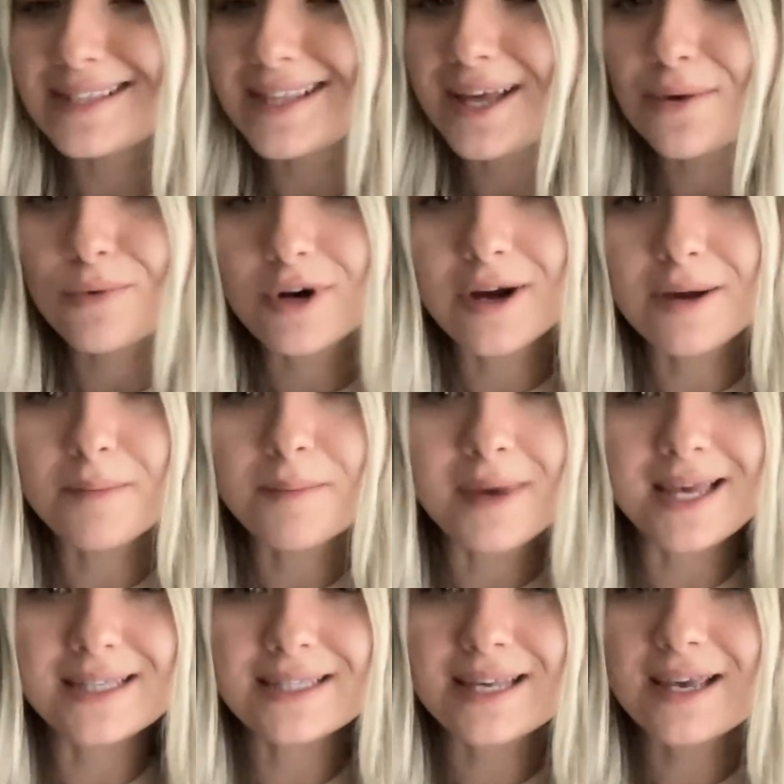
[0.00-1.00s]
They were
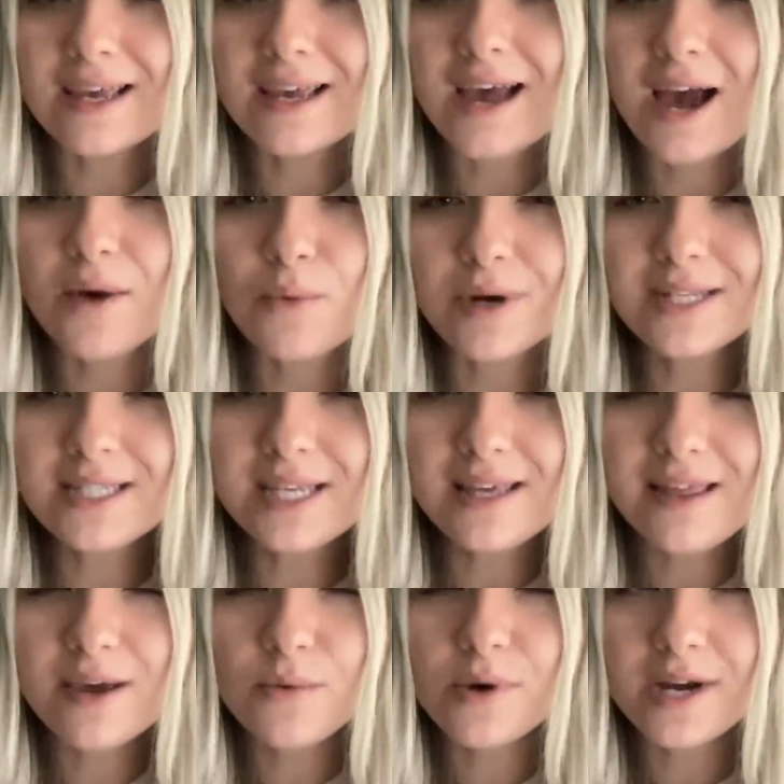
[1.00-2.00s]
amazing. I want to say
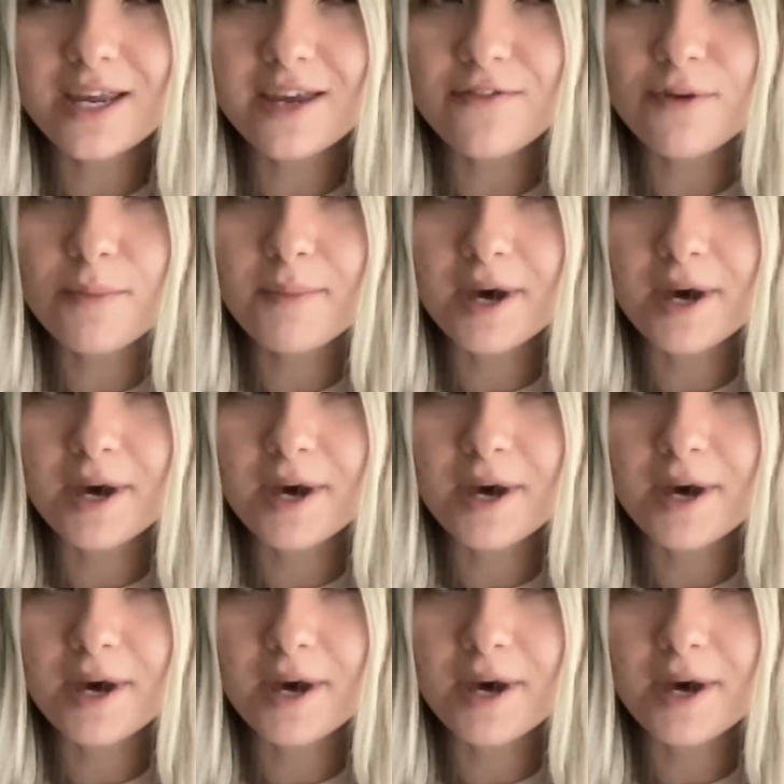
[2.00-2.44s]
they were even